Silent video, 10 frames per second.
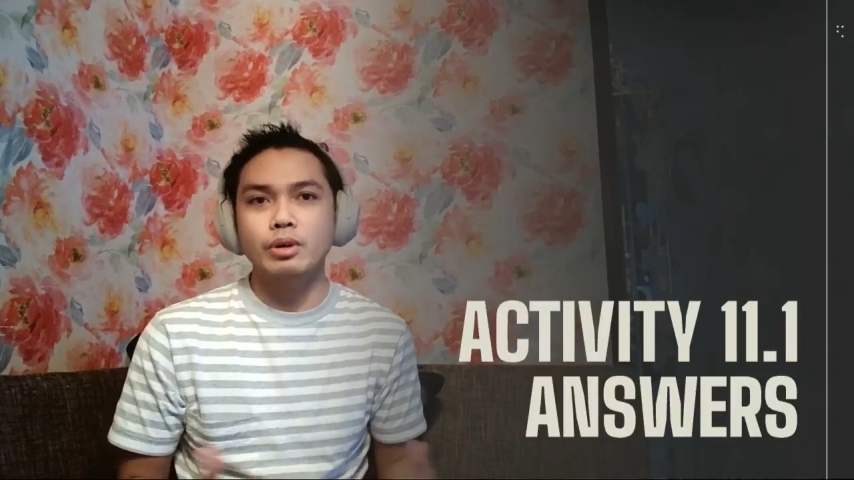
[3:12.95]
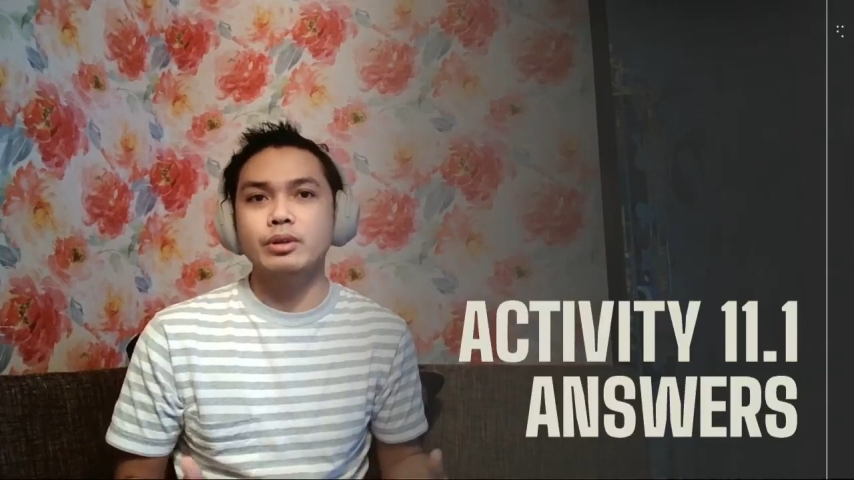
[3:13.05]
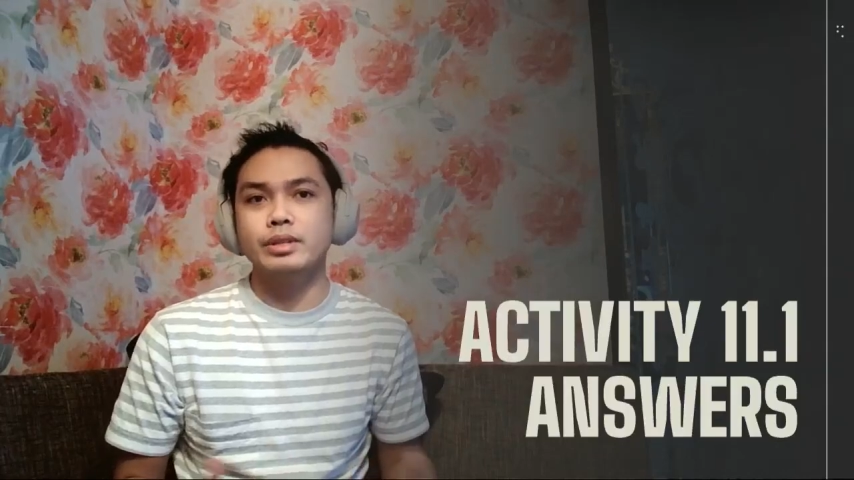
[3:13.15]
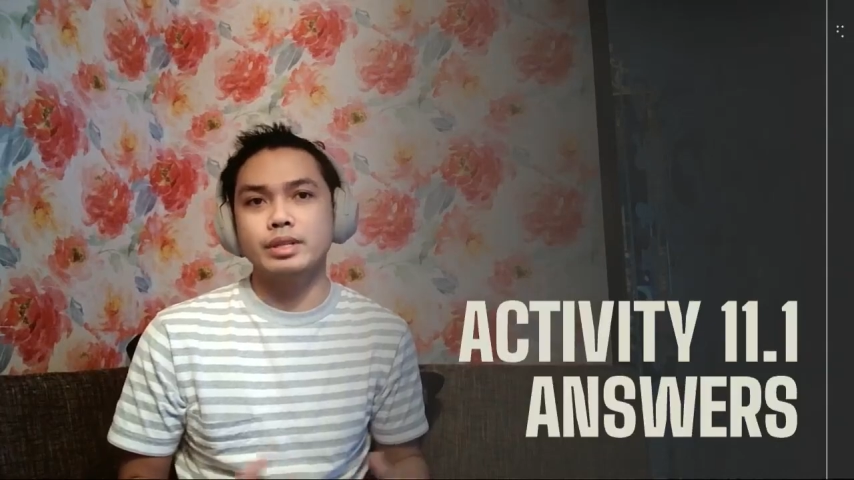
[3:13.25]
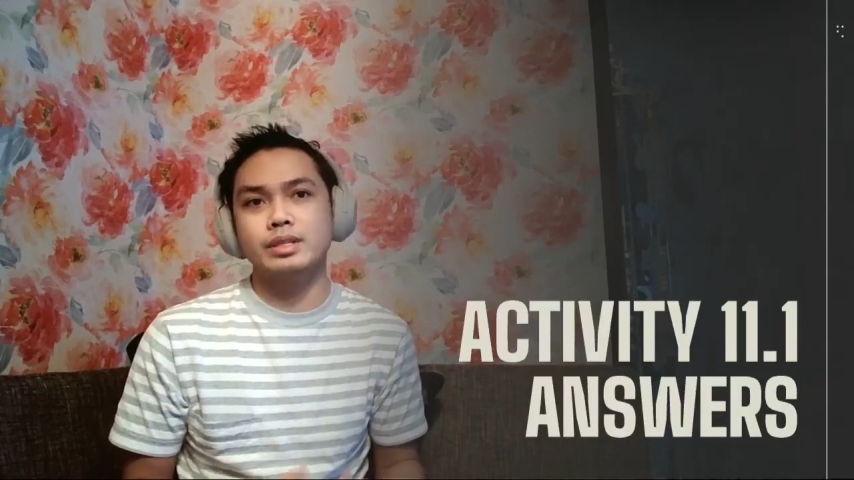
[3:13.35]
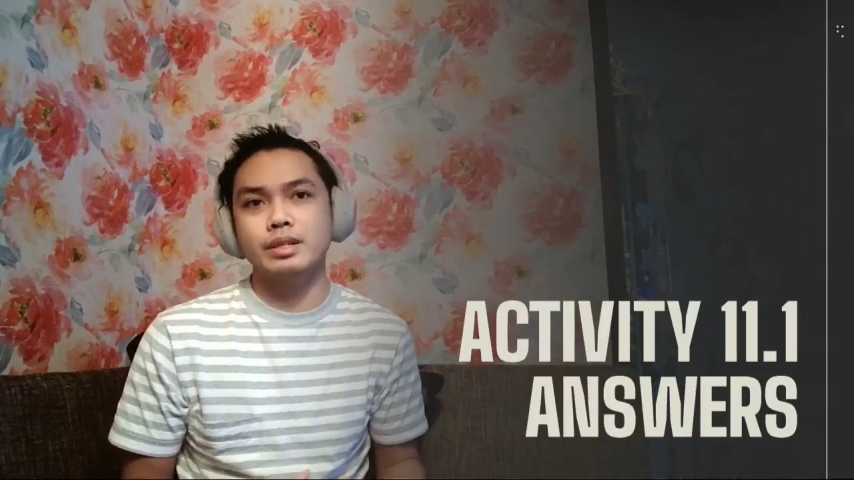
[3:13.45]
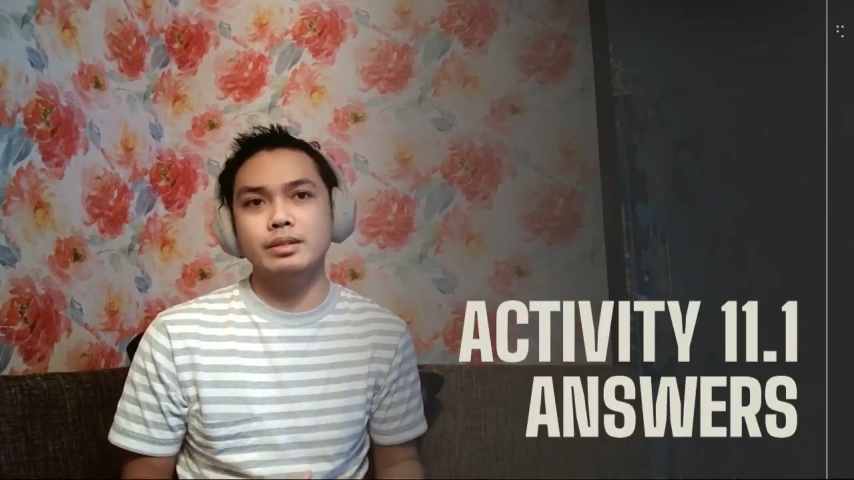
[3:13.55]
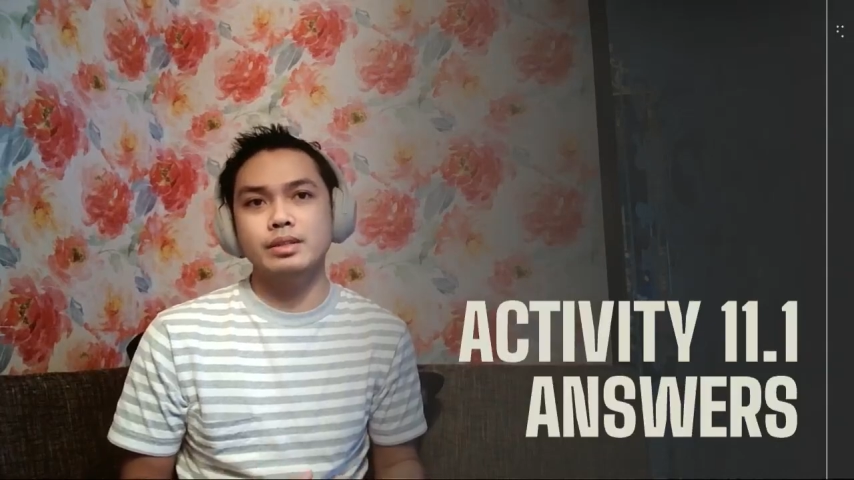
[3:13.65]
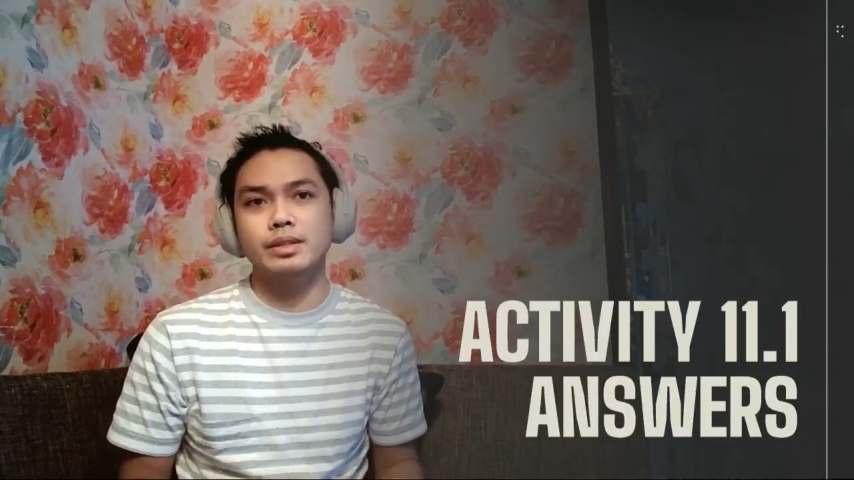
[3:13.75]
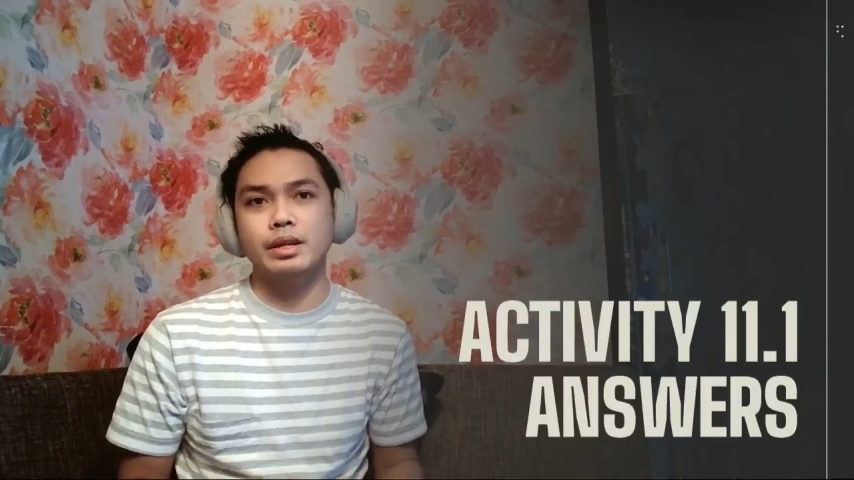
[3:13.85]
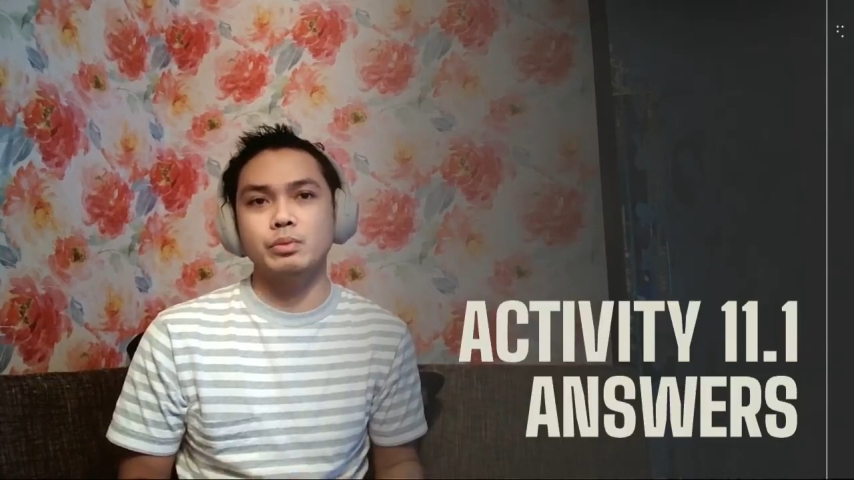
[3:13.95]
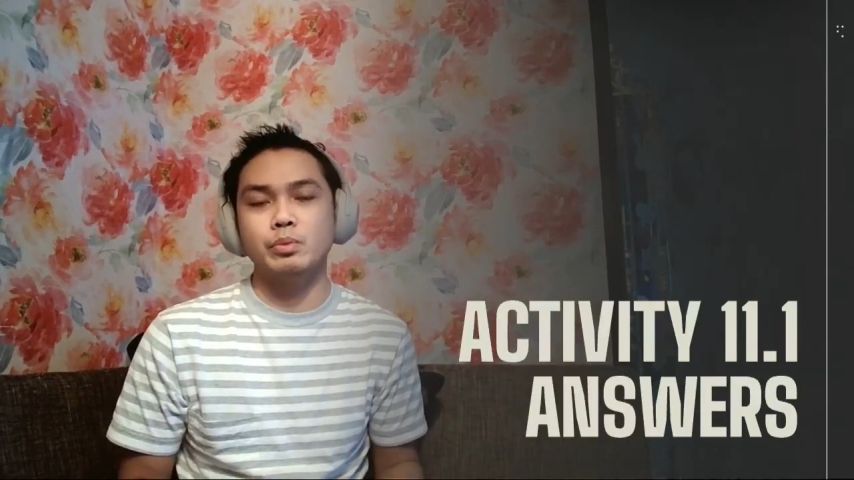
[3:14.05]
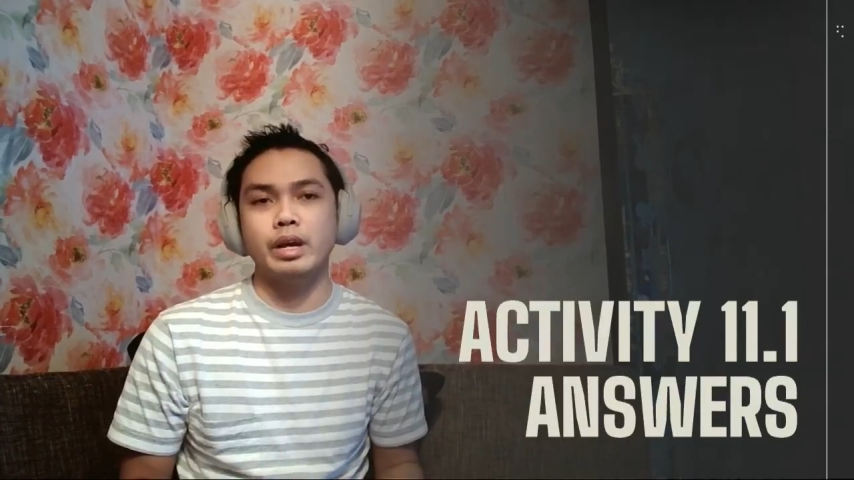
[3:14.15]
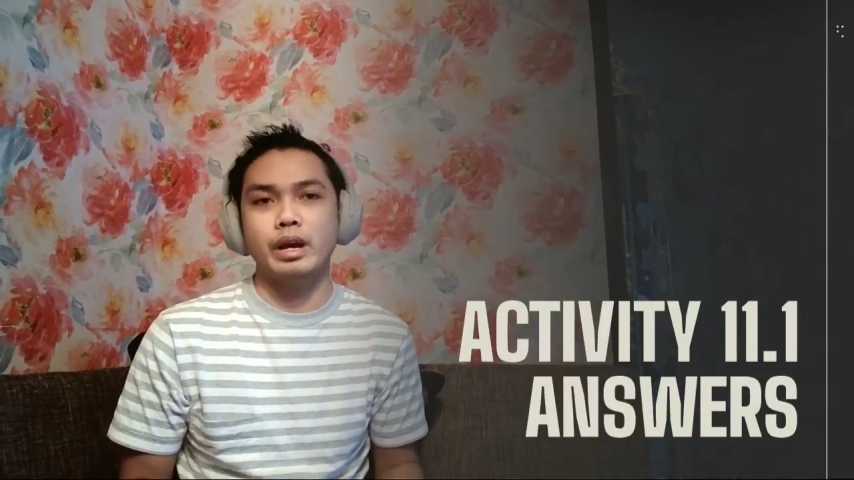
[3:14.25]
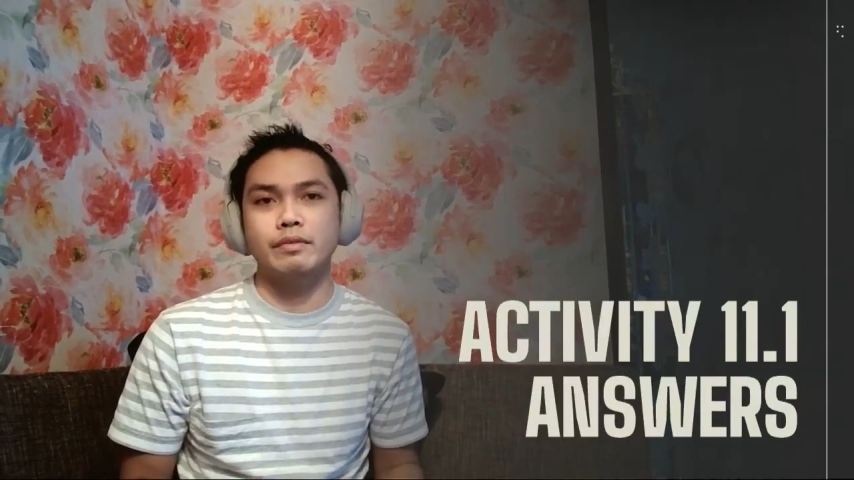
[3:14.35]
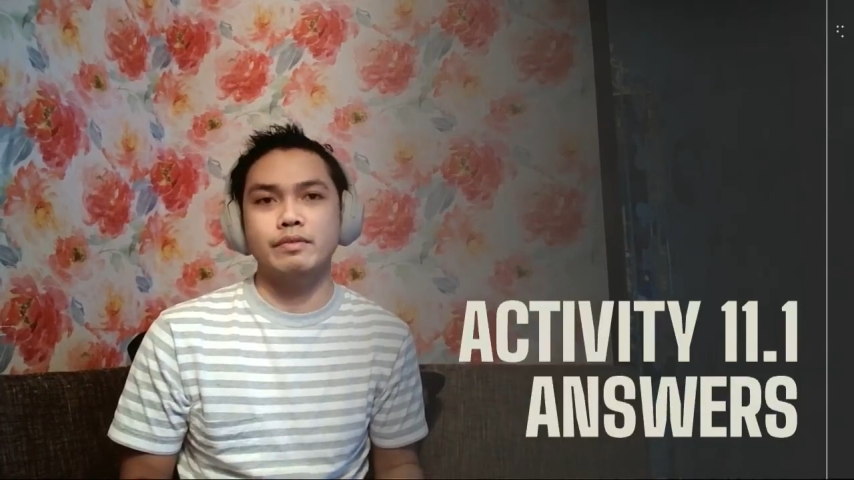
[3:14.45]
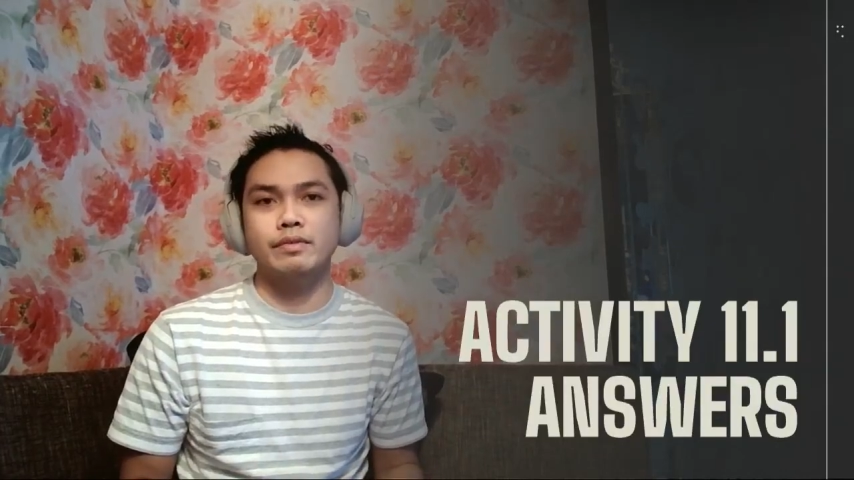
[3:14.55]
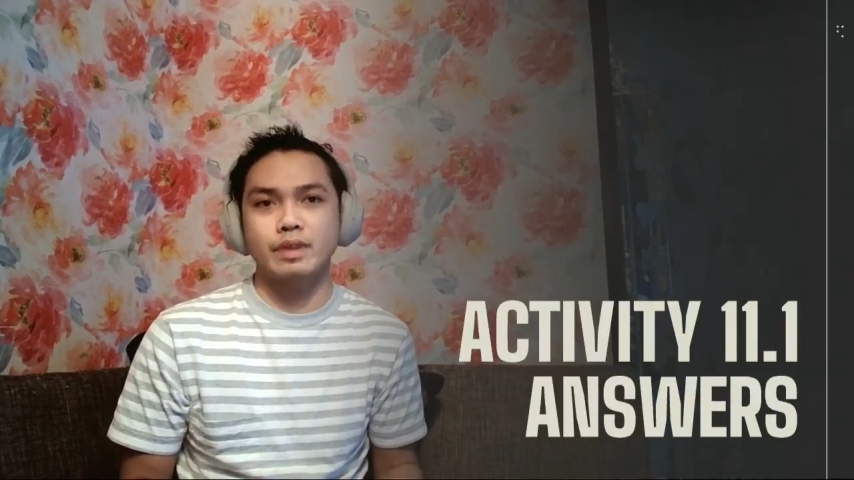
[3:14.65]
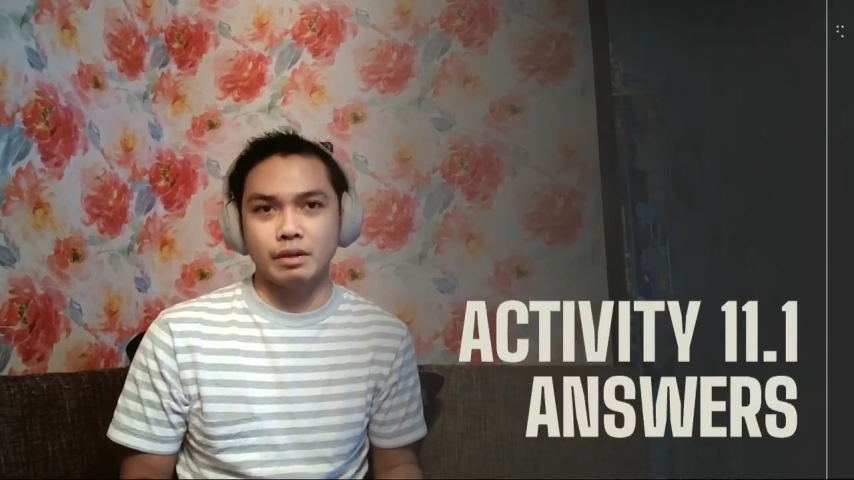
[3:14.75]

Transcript: all the skills that we have